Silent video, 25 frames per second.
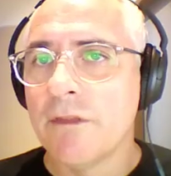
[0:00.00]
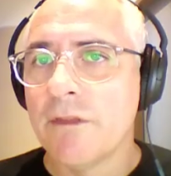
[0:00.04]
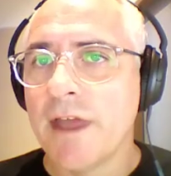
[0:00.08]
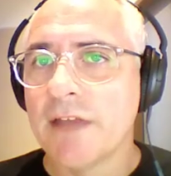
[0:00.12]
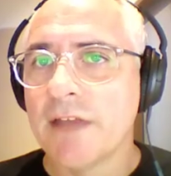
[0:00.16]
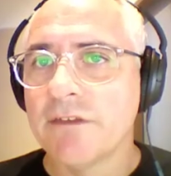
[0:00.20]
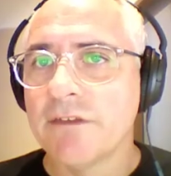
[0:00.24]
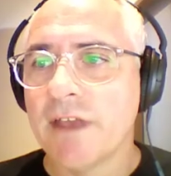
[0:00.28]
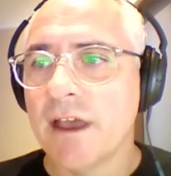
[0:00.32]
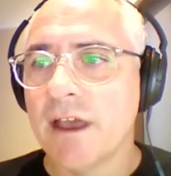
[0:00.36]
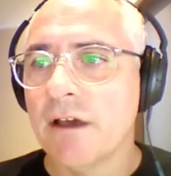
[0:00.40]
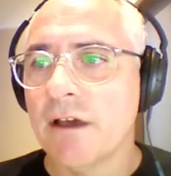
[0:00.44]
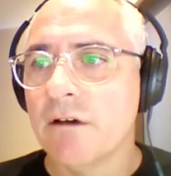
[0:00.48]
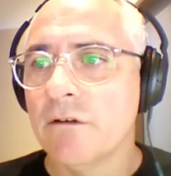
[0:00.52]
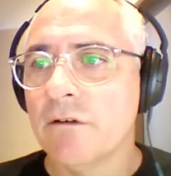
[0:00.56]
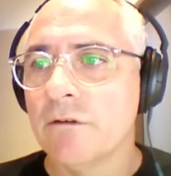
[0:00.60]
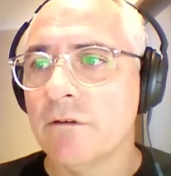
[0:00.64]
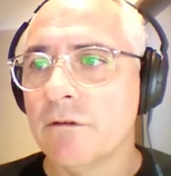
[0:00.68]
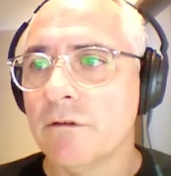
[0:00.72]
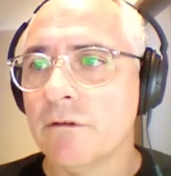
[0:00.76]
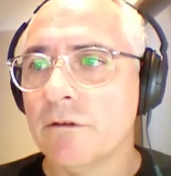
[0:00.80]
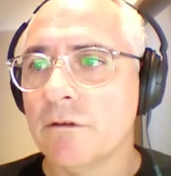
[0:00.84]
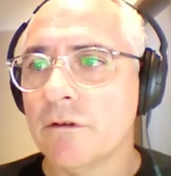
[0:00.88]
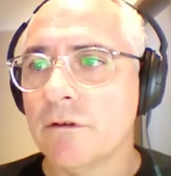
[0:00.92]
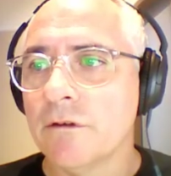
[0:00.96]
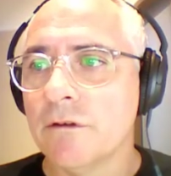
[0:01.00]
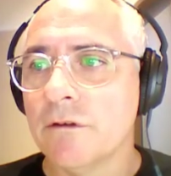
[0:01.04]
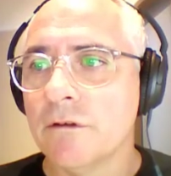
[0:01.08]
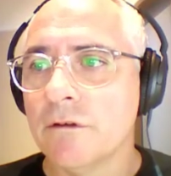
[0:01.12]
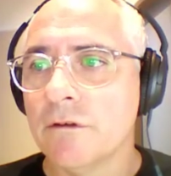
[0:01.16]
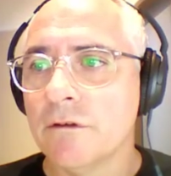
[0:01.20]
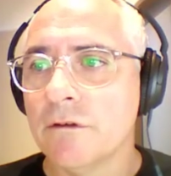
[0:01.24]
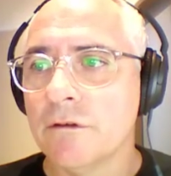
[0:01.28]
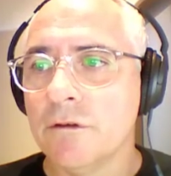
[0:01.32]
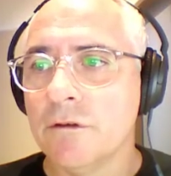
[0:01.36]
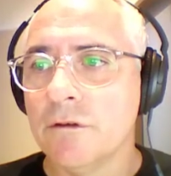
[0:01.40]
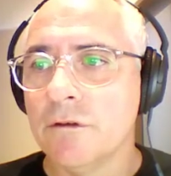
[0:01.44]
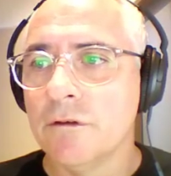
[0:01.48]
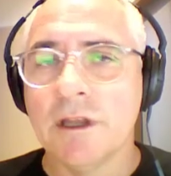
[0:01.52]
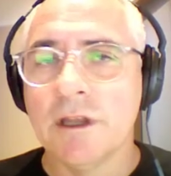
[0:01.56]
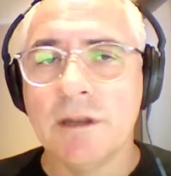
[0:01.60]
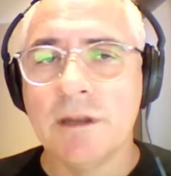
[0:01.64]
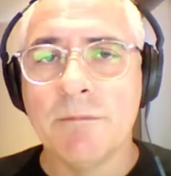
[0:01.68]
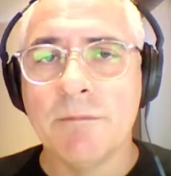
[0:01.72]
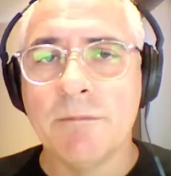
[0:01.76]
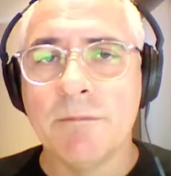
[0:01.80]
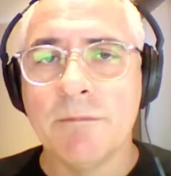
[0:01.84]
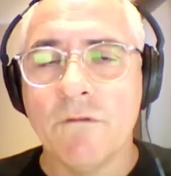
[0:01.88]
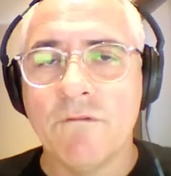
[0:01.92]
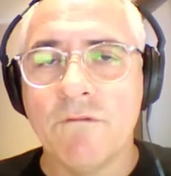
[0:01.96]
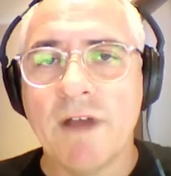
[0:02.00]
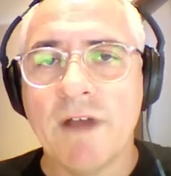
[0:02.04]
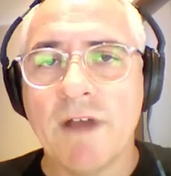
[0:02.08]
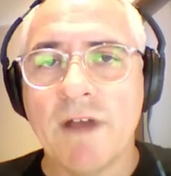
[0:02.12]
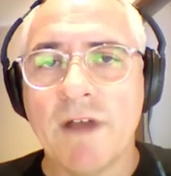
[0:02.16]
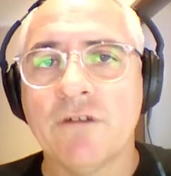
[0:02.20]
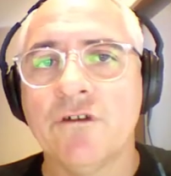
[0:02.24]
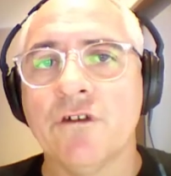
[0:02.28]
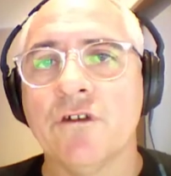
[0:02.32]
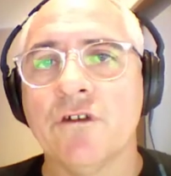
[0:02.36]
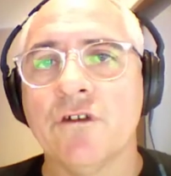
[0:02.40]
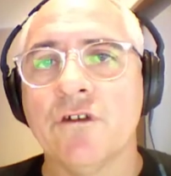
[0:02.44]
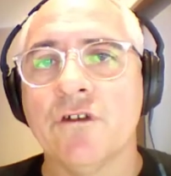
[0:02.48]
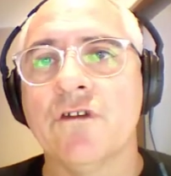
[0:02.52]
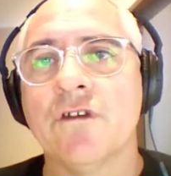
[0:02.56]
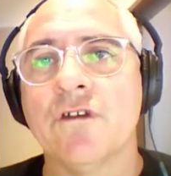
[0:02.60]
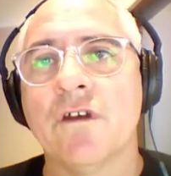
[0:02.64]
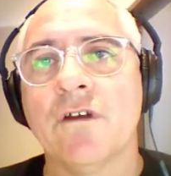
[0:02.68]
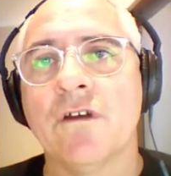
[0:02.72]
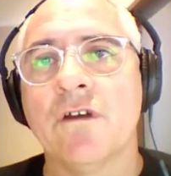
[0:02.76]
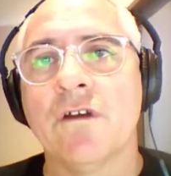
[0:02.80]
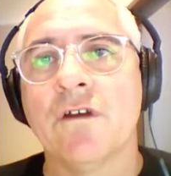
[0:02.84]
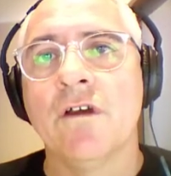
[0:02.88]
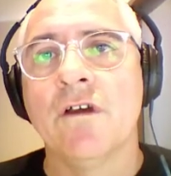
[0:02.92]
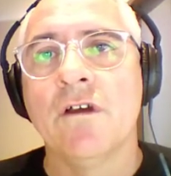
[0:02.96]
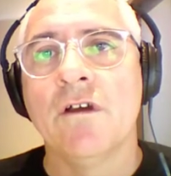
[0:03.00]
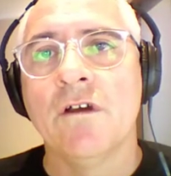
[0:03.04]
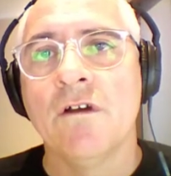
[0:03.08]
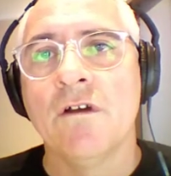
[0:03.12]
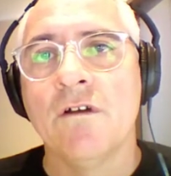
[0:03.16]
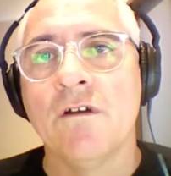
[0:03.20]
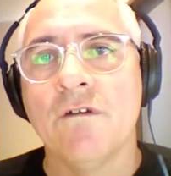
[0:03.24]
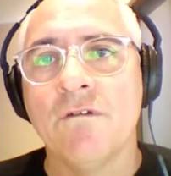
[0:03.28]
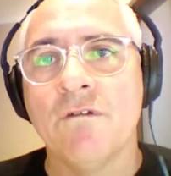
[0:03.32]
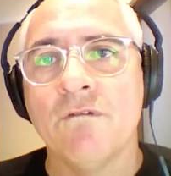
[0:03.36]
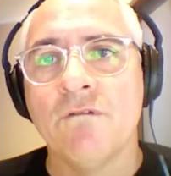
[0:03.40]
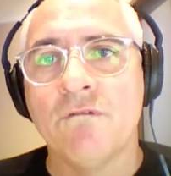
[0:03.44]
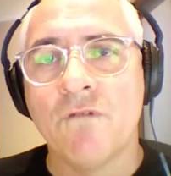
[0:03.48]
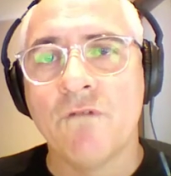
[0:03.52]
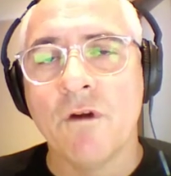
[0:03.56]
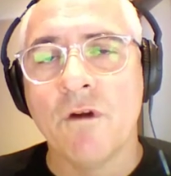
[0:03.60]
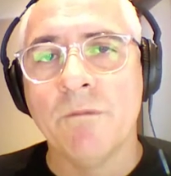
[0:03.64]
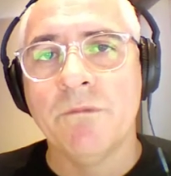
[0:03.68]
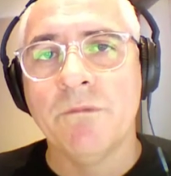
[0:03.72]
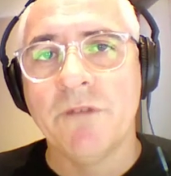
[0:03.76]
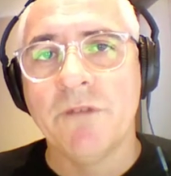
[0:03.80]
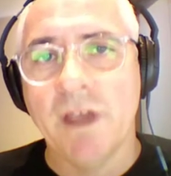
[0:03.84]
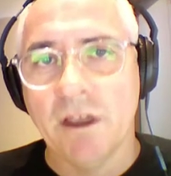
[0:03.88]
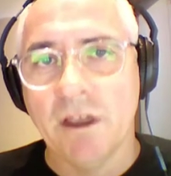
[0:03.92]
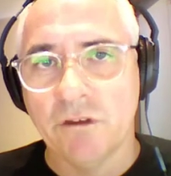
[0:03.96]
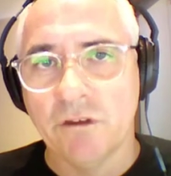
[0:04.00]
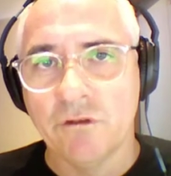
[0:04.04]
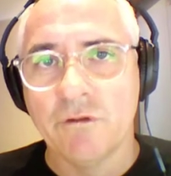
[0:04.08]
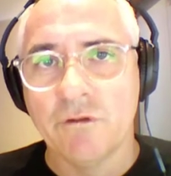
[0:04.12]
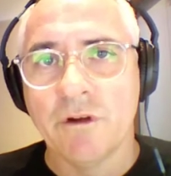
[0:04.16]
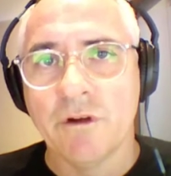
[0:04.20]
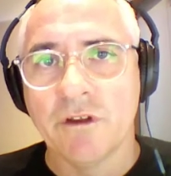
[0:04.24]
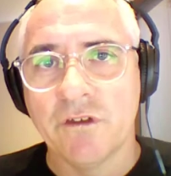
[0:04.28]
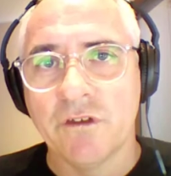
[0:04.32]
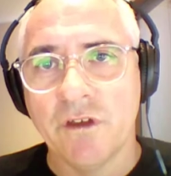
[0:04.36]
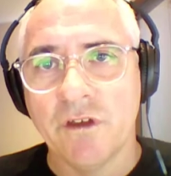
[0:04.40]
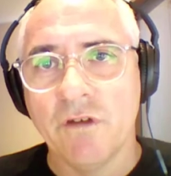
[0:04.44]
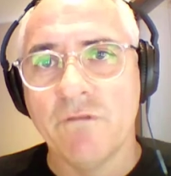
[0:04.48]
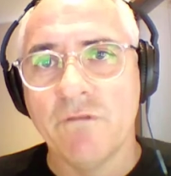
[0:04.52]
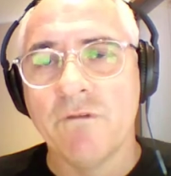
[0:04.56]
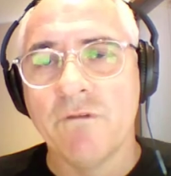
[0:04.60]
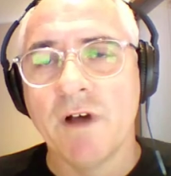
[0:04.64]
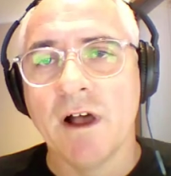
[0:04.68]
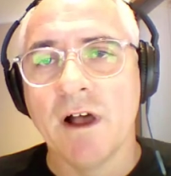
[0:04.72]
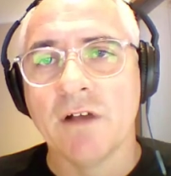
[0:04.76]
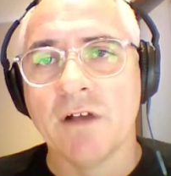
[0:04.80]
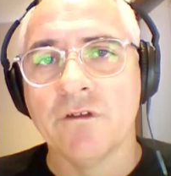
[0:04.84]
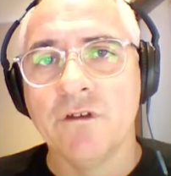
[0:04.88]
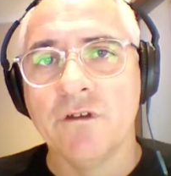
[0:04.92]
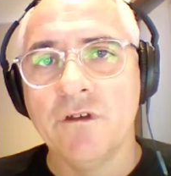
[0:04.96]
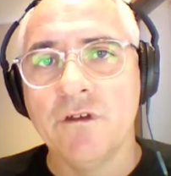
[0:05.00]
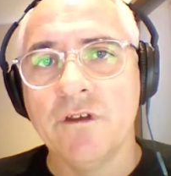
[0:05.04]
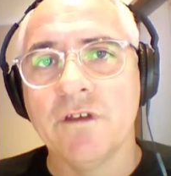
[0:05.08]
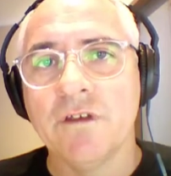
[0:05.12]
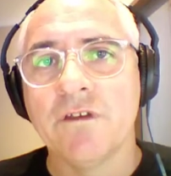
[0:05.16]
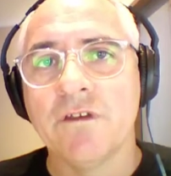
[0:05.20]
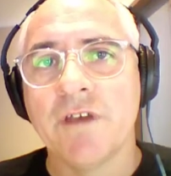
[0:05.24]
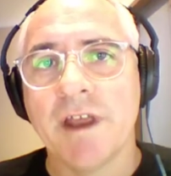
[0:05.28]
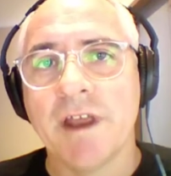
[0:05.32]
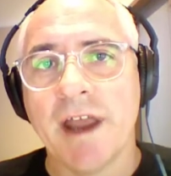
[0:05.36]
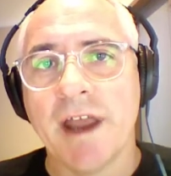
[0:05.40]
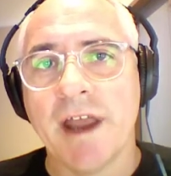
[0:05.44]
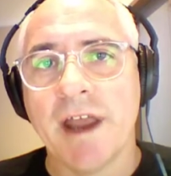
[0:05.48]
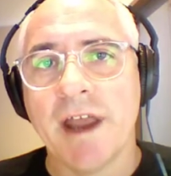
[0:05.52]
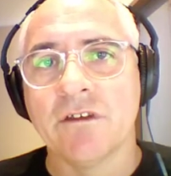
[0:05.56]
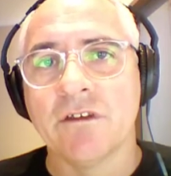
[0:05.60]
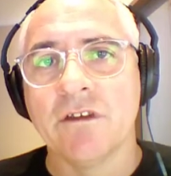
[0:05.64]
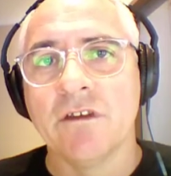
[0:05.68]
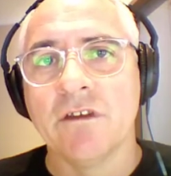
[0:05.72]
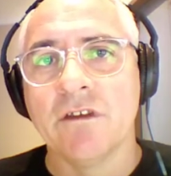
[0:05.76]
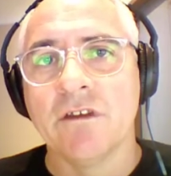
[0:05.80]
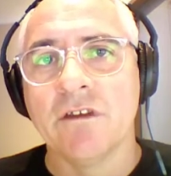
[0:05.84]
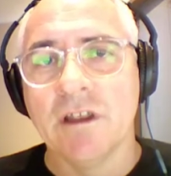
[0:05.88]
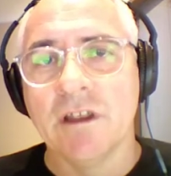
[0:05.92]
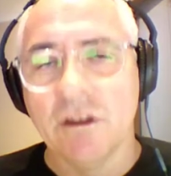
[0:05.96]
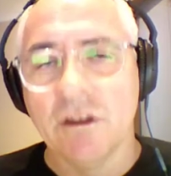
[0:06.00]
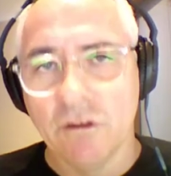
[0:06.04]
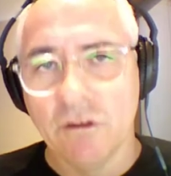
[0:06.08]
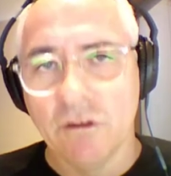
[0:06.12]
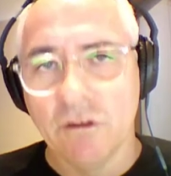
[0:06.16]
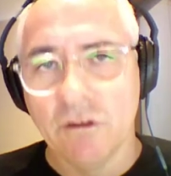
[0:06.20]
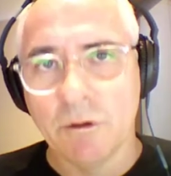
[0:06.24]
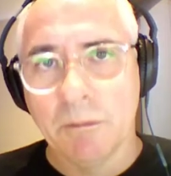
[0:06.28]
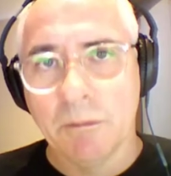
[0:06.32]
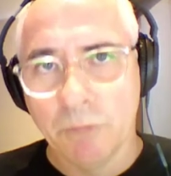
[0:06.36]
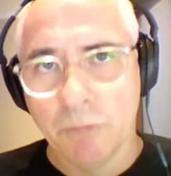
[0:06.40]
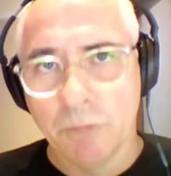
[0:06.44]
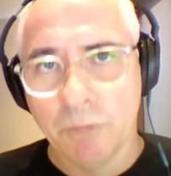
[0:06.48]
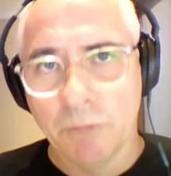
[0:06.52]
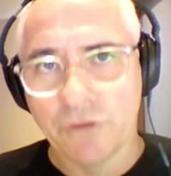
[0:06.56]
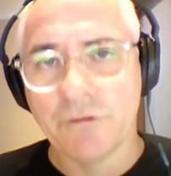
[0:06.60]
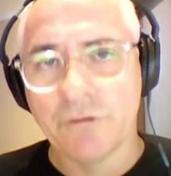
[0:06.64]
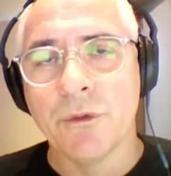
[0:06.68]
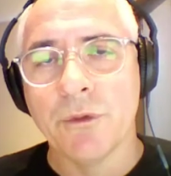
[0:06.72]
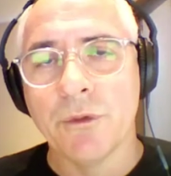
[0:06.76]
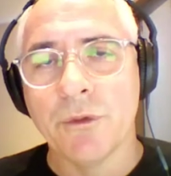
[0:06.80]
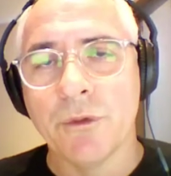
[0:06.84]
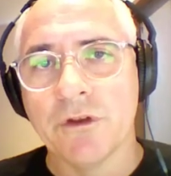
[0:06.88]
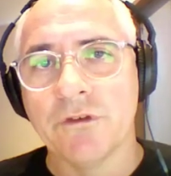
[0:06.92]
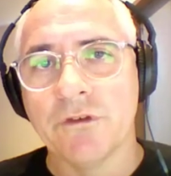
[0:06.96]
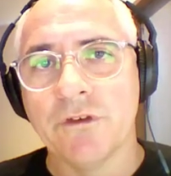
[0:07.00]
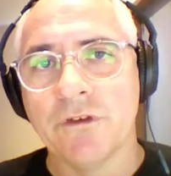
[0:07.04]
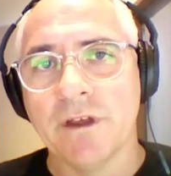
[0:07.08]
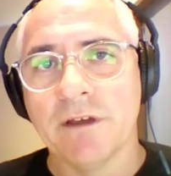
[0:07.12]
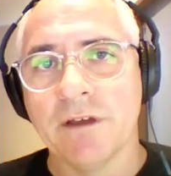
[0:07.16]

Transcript: how you can import vouchers from text or Excel files using Zed Axis into QuickBooks Point of Sale.